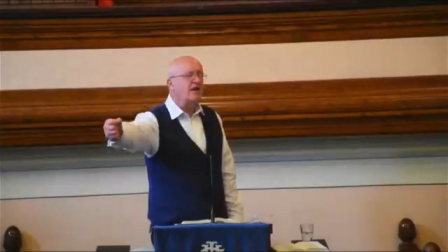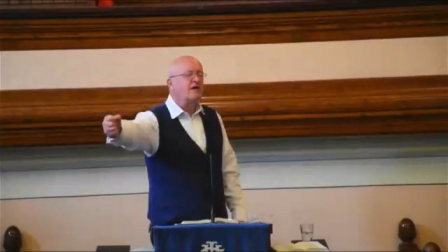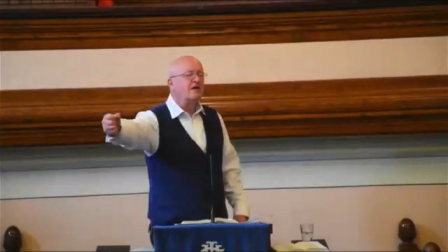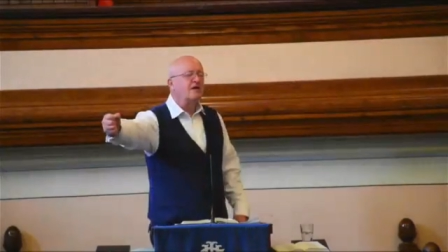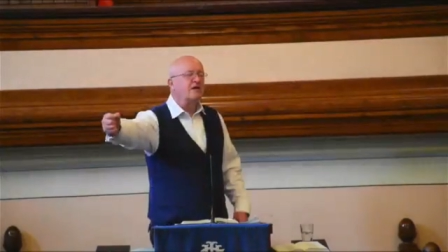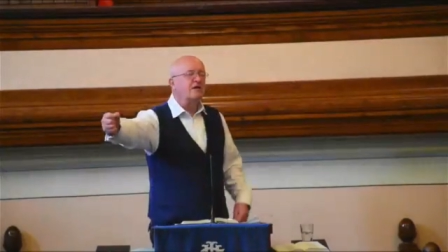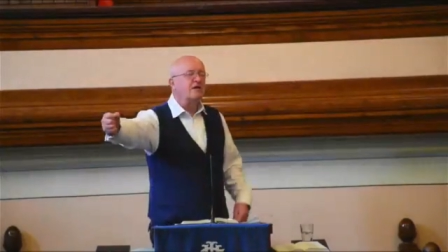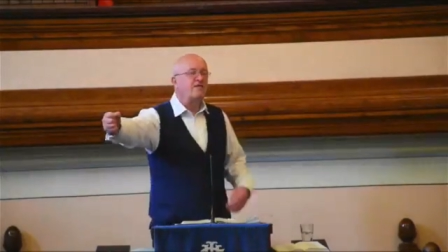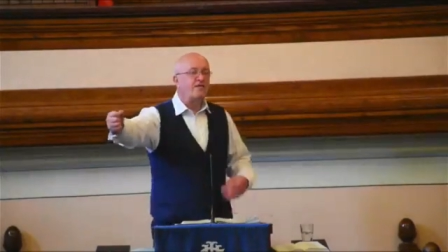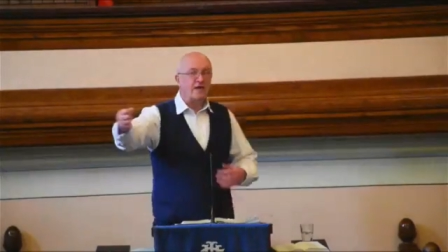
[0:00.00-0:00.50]

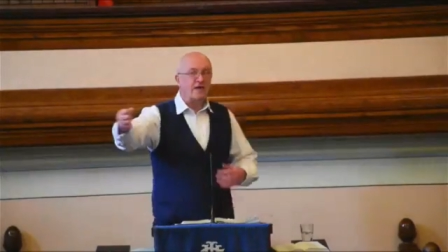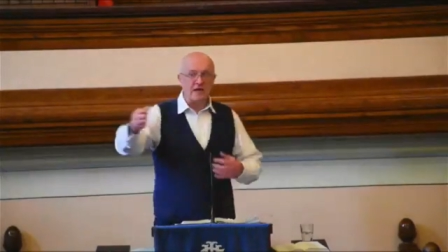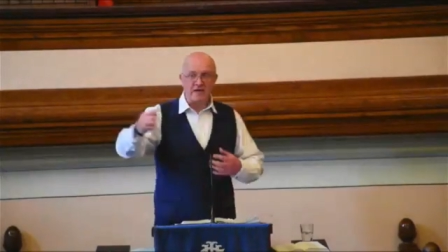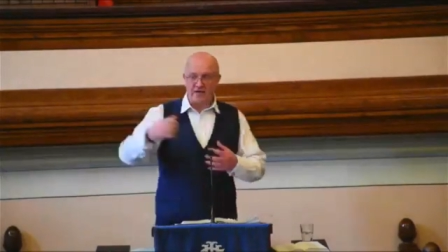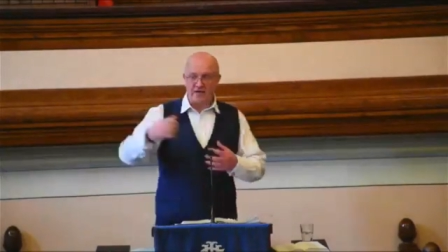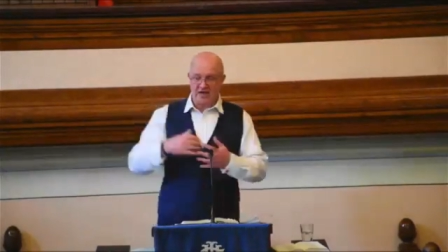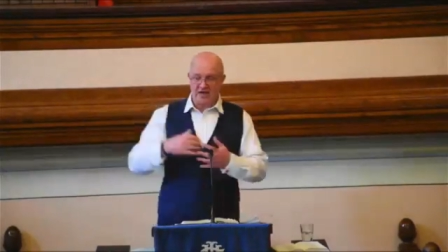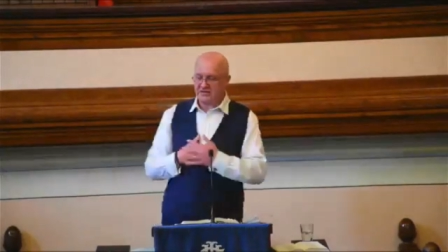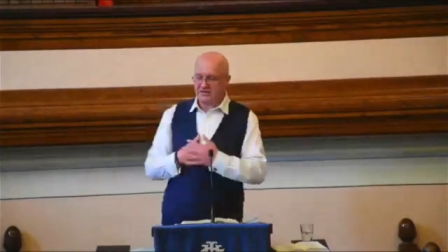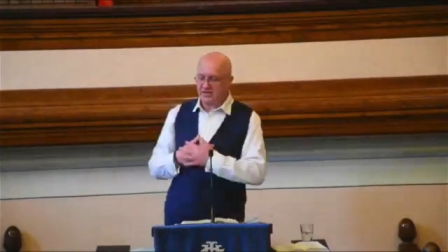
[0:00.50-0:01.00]
feel
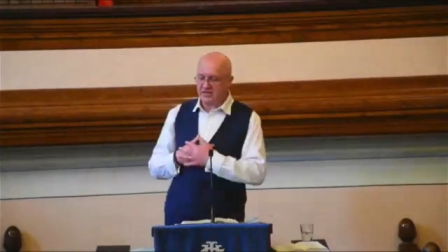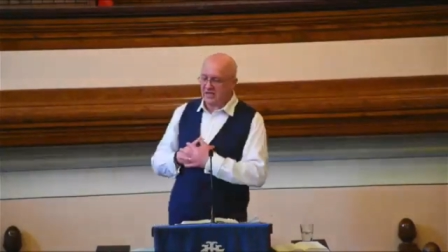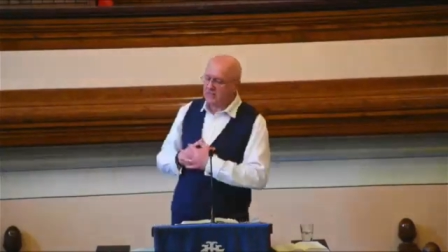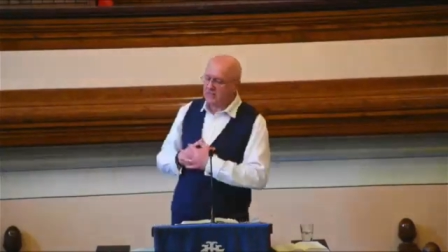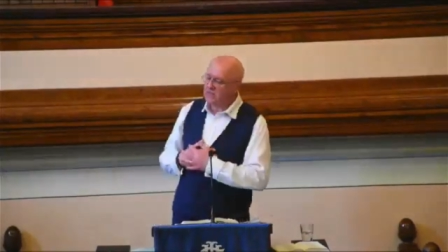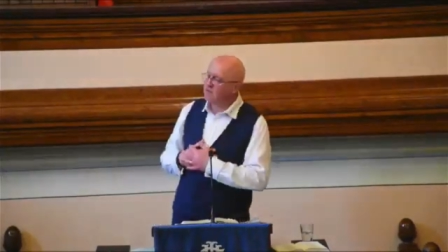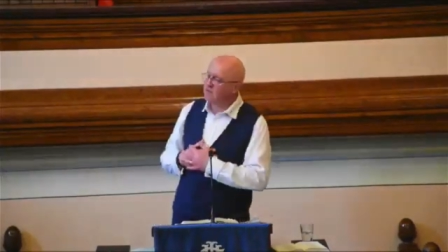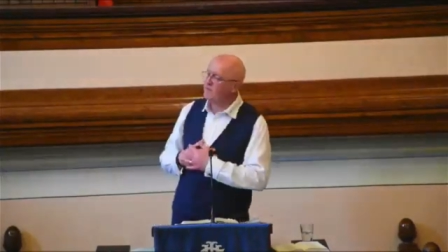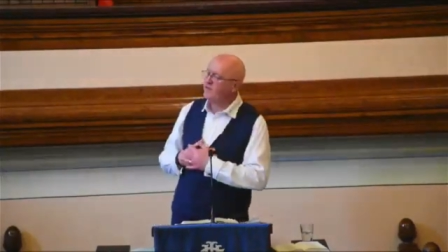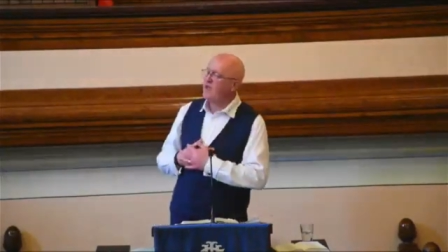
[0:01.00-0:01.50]
that sense
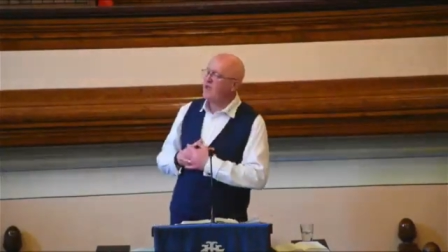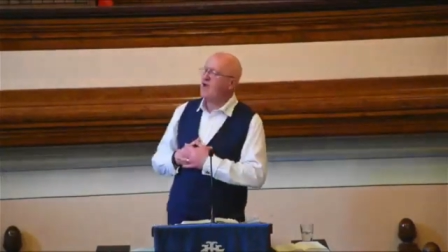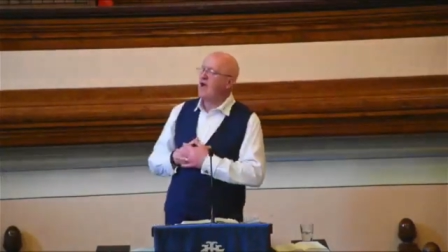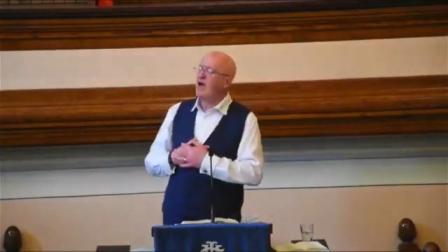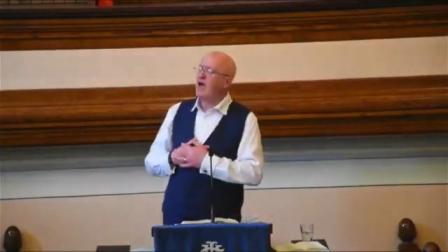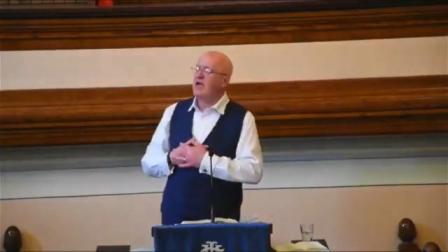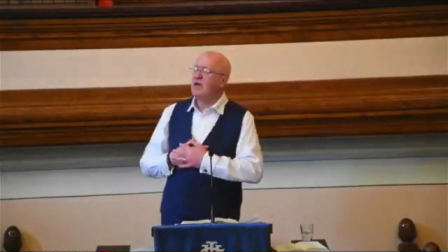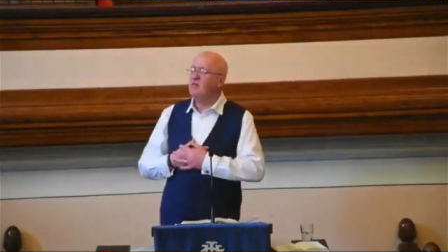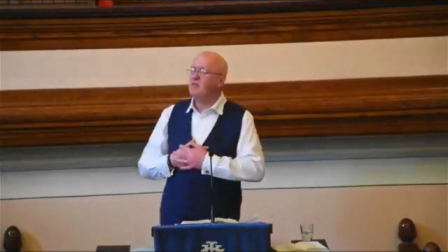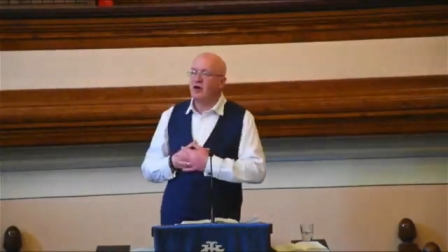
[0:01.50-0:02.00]
of,
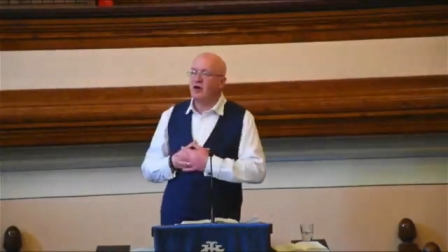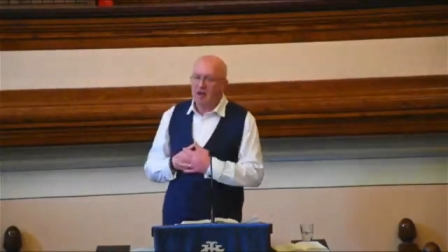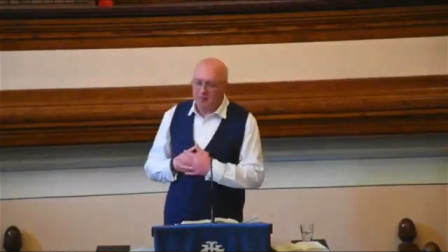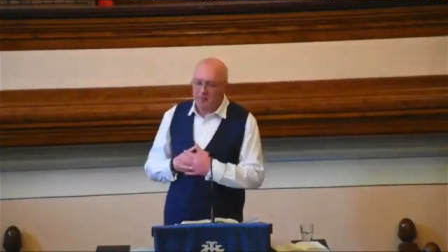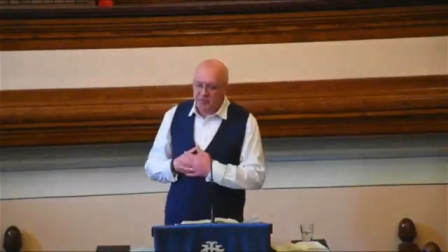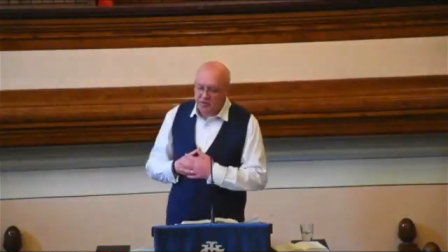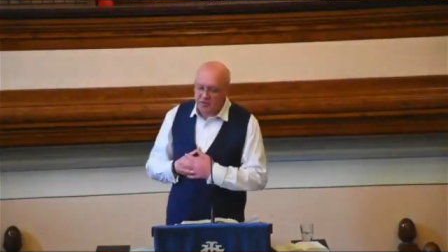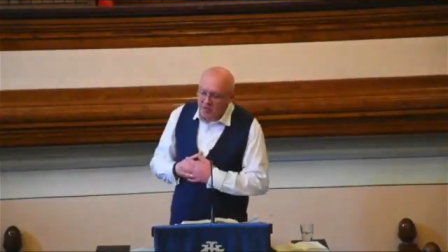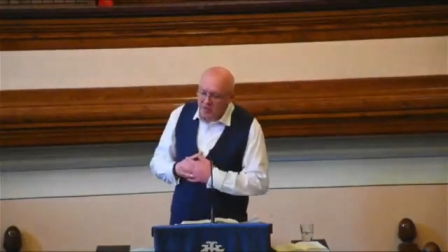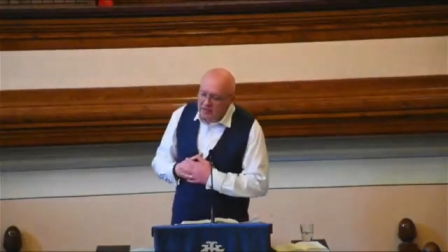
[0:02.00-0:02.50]
I'm not up
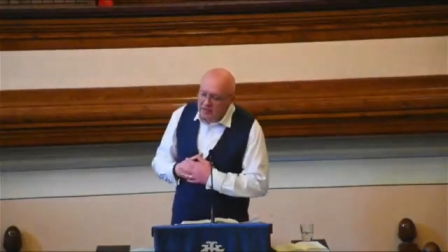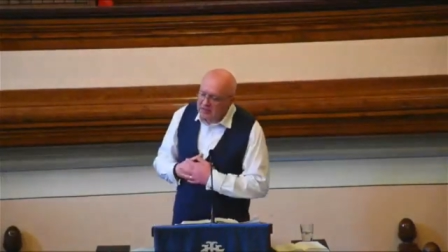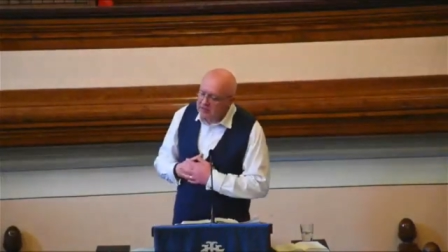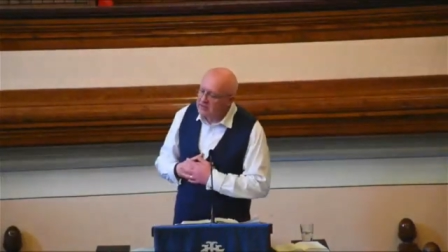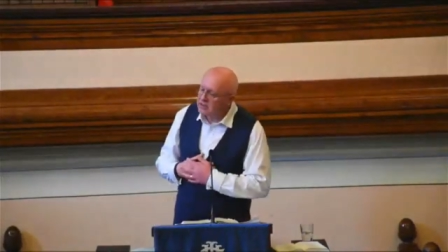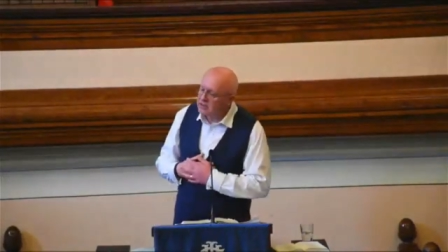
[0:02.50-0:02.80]
to it,